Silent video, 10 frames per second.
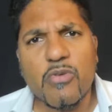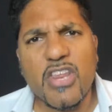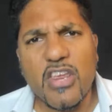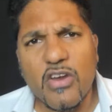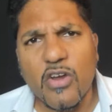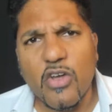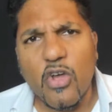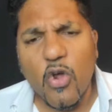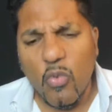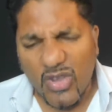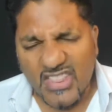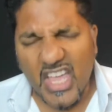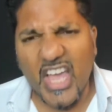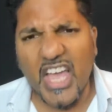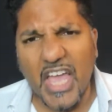Munir, what
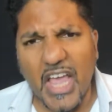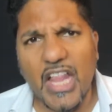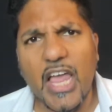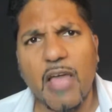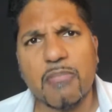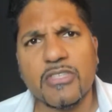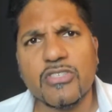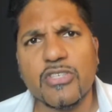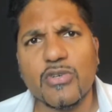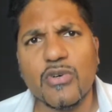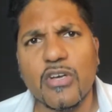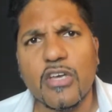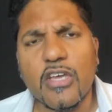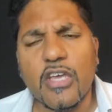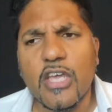the hell happened to you?
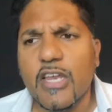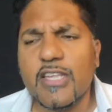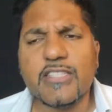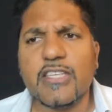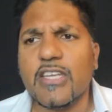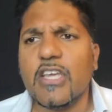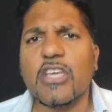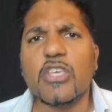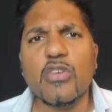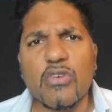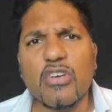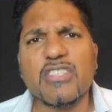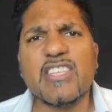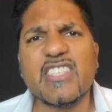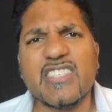Listen, you
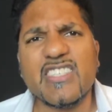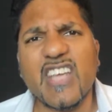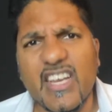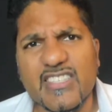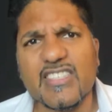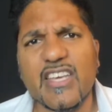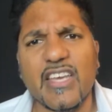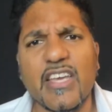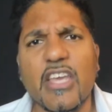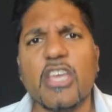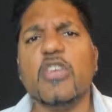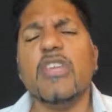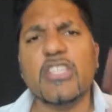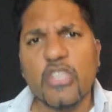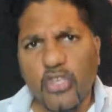look disgusting. You
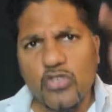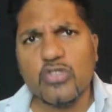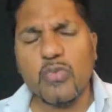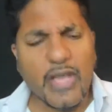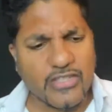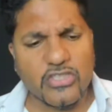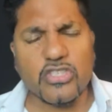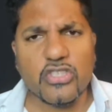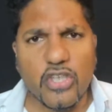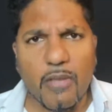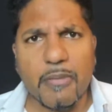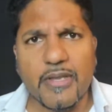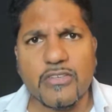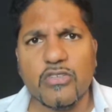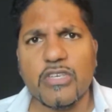need to lose weight. Stop
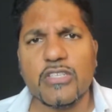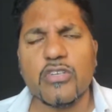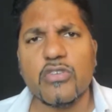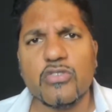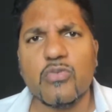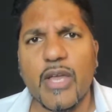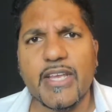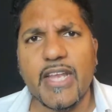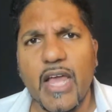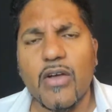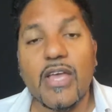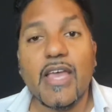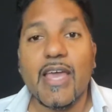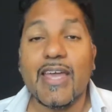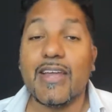it. You need to lose weight now.
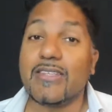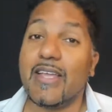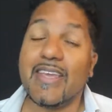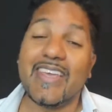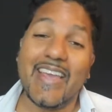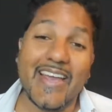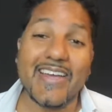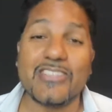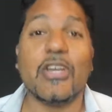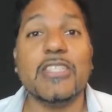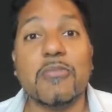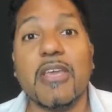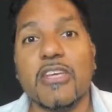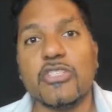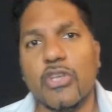And I was like, yeah, I tried to make a